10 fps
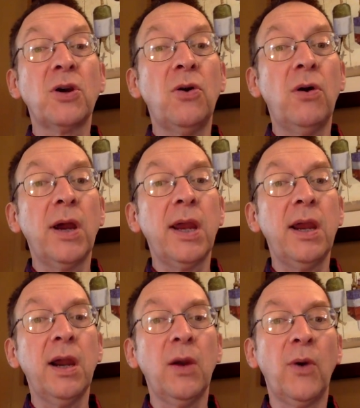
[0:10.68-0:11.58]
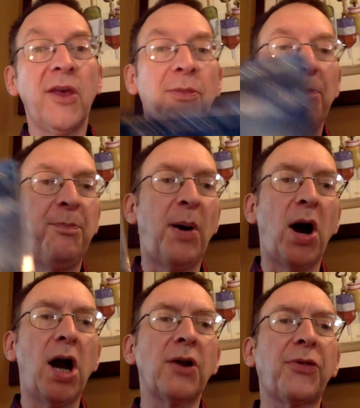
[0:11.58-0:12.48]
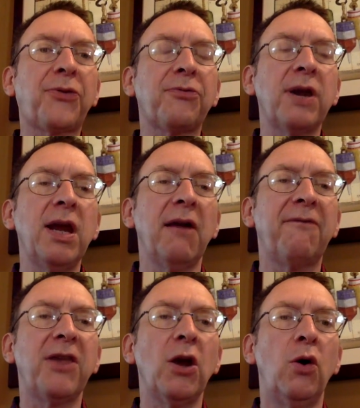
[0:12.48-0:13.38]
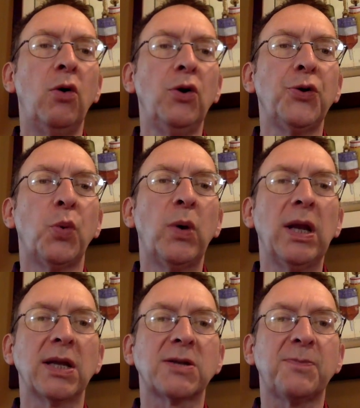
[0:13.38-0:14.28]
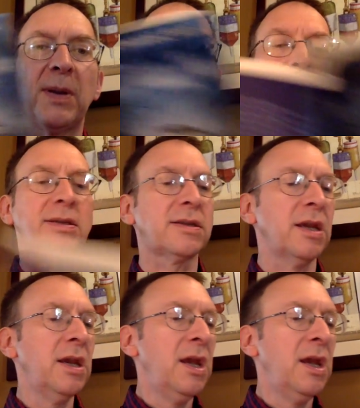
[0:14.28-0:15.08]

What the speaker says: McCoy here with part 3 of the Old Willis Place.